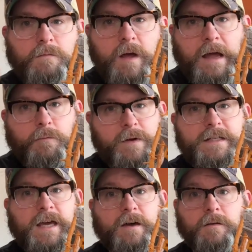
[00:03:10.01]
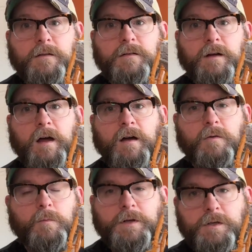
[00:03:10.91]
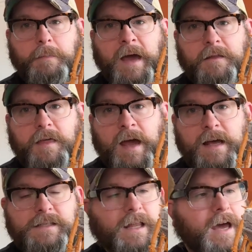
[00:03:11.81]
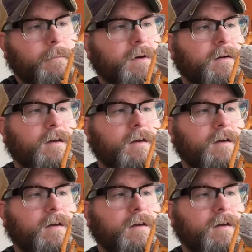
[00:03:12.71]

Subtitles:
at retail when you back the HasLab,